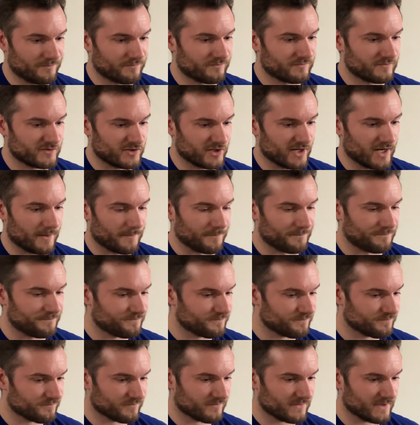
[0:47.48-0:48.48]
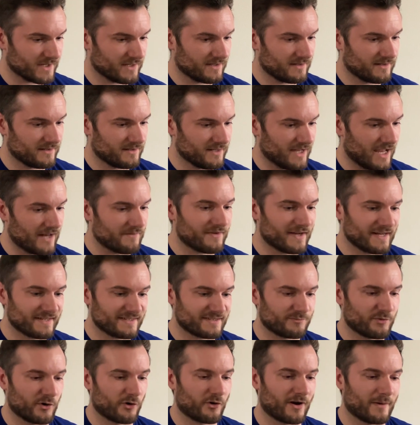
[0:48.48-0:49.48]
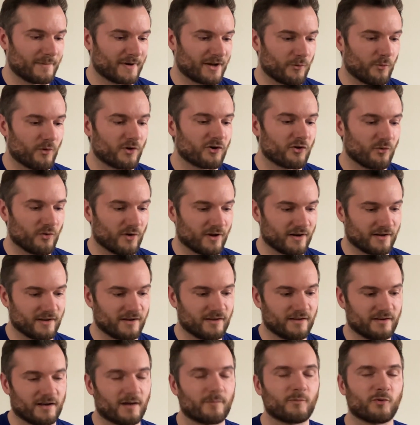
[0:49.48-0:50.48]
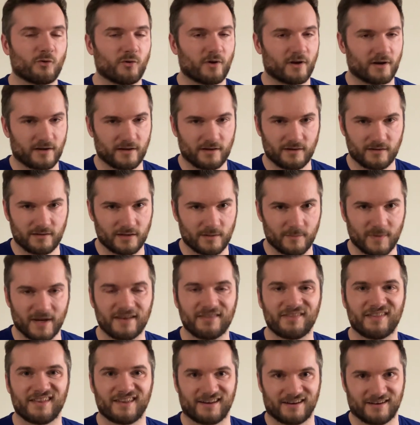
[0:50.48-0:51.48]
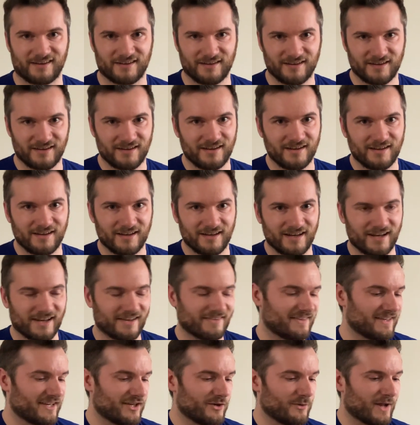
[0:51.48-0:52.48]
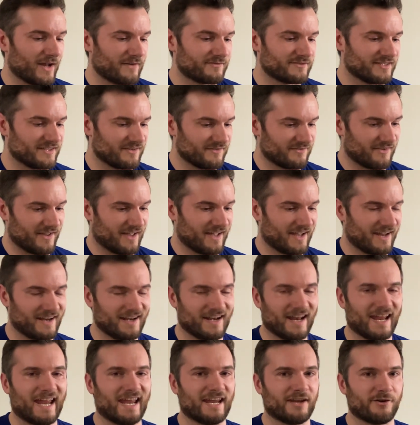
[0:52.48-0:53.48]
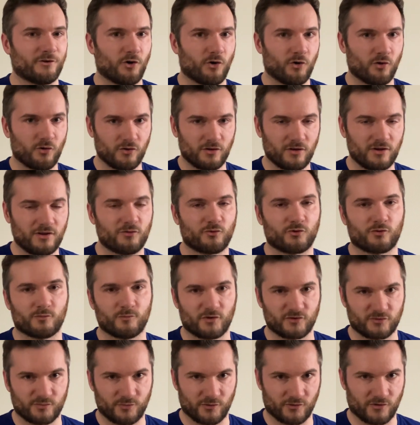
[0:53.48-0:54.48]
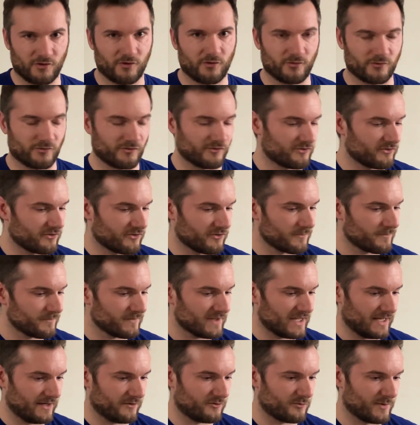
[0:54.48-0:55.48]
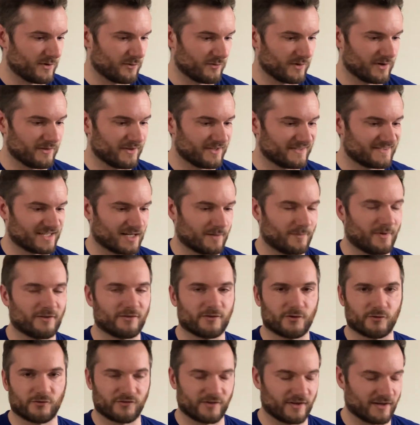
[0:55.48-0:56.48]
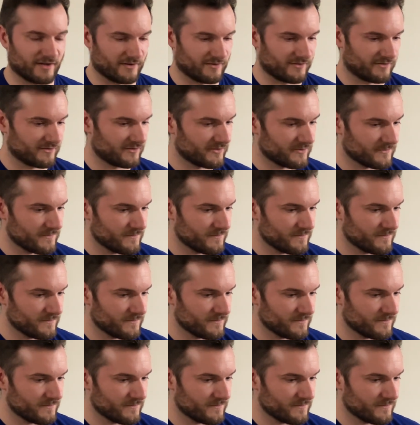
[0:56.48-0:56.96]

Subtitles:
So yeah, advanced programming 101, number one, the main thing is that you have to define a goal or multiple goals. You need to be realistic about those things.